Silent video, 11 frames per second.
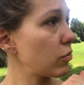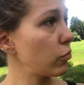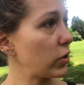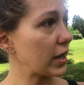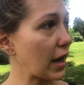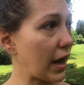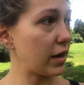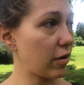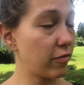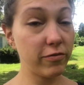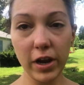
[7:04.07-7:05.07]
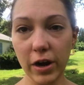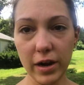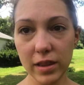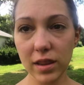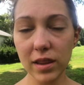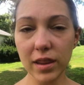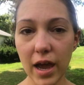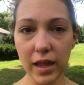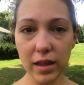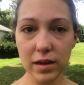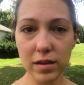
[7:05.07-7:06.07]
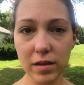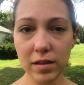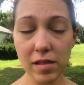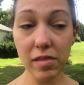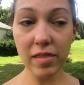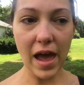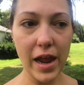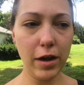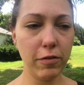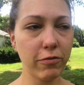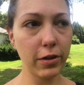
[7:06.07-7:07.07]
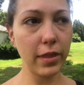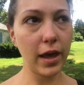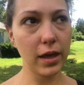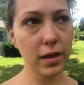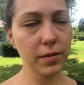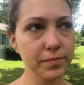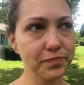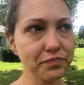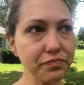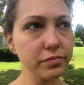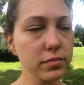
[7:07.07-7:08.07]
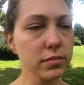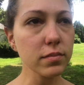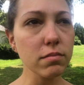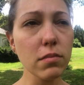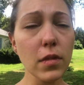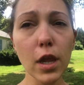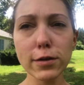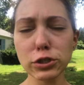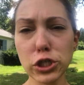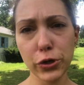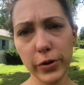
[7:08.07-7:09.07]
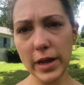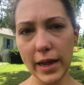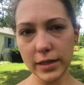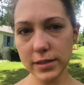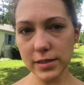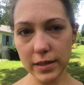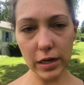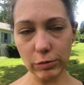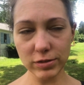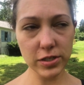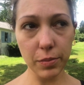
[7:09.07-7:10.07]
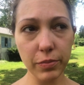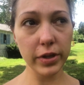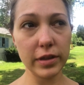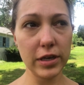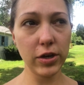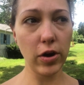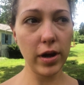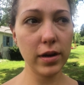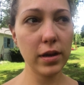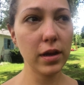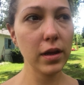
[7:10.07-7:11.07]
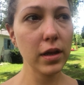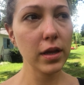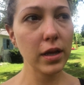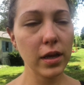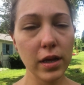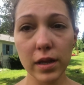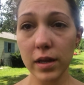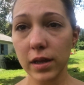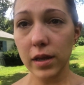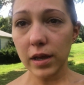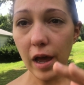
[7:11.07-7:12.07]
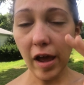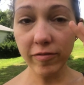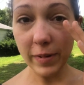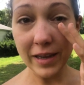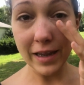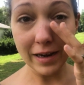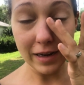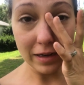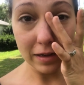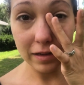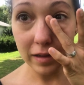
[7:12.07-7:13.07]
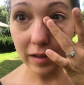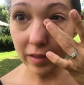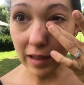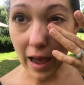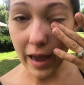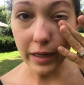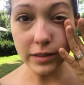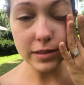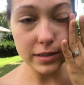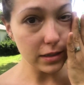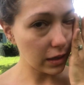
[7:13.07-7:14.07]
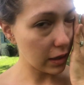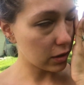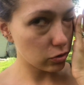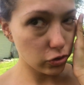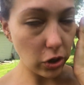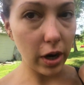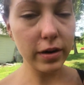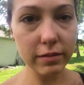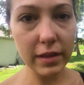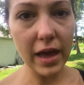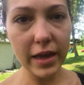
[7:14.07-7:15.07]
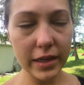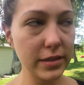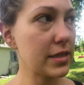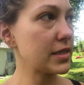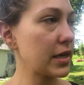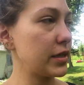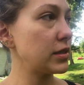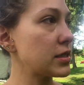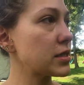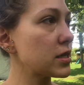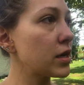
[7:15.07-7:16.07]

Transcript: We got a very light line for like 2 days and then it was completely gone. I've been getting lines, like dark lines, since